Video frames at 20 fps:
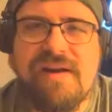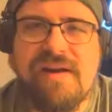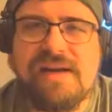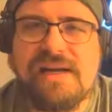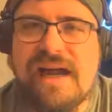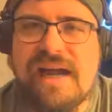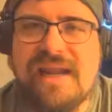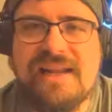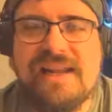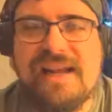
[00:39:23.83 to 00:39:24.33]

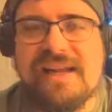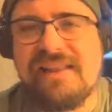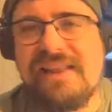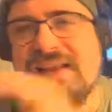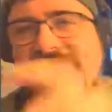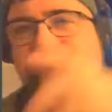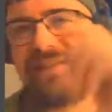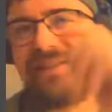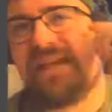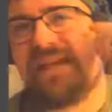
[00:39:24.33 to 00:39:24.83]
And
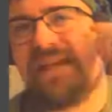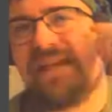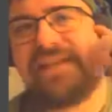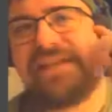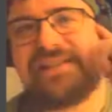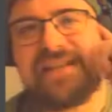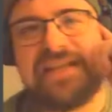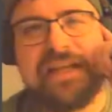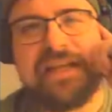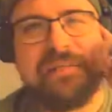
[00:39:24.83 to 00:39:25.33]

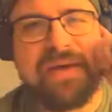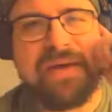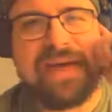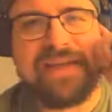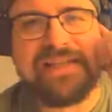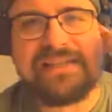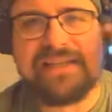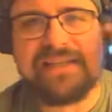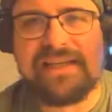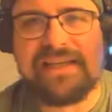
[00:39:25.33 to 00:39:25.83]
that's key, man.
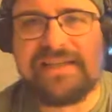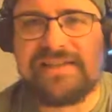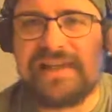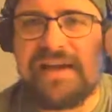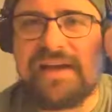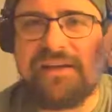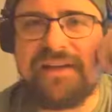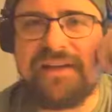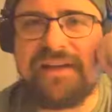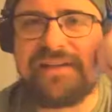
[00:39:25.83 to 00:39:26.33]
It's
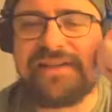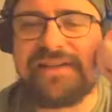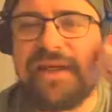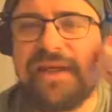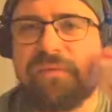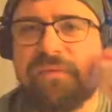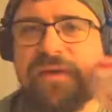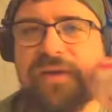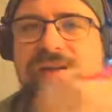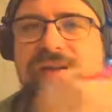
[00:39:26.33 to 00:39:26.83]

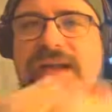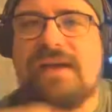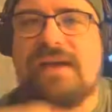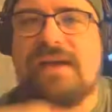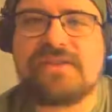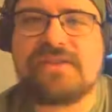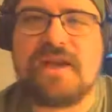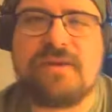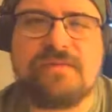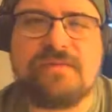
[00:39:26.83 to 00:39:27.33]
that real life
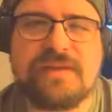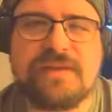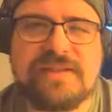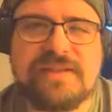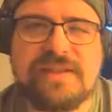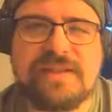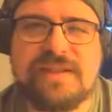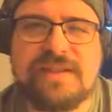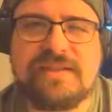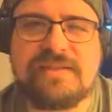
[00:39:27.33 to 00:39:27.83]
stuff.
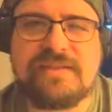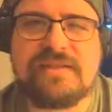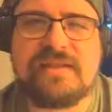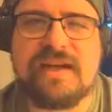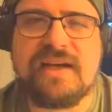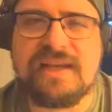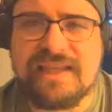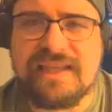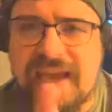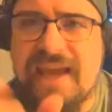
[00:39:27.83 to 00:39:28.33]
It's
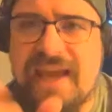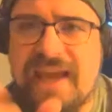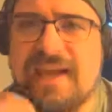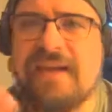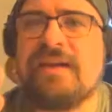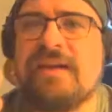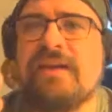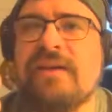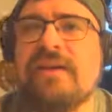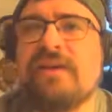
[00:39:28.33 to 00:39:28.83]

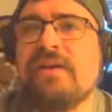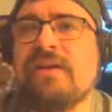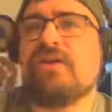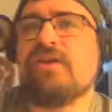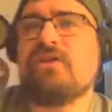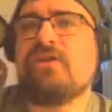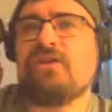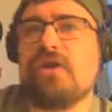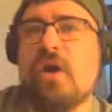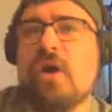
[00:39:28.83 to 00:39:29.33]
again
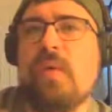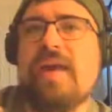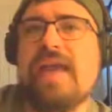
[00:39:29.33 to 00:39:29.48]
showing